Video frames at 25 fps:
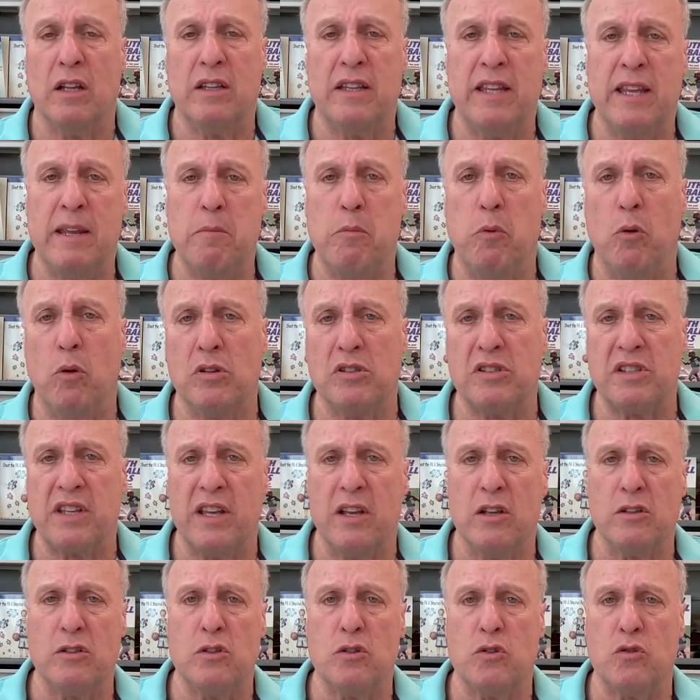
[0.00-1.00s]
T-ball
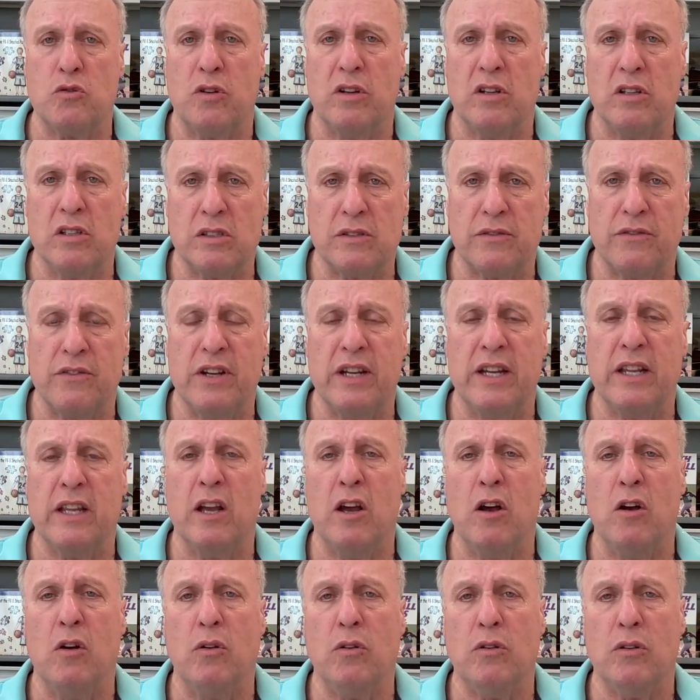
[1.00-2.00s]
skills and drills
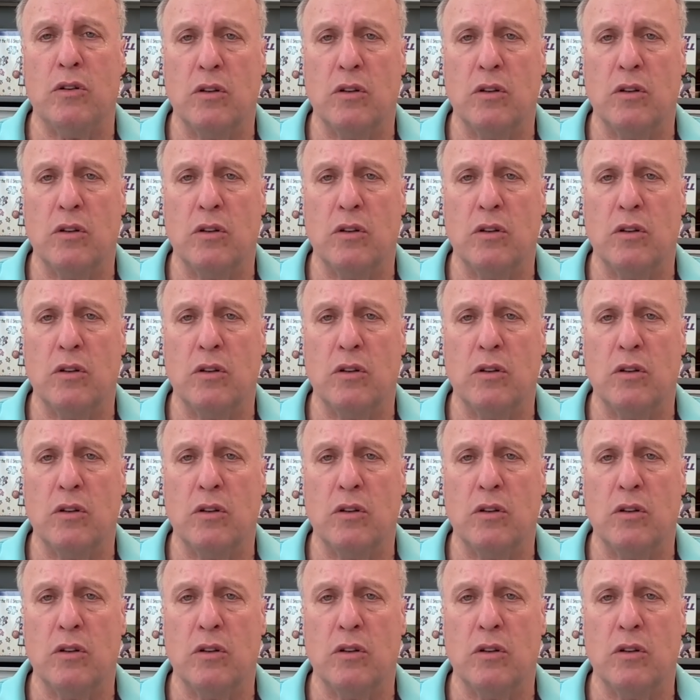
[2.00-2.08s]
video.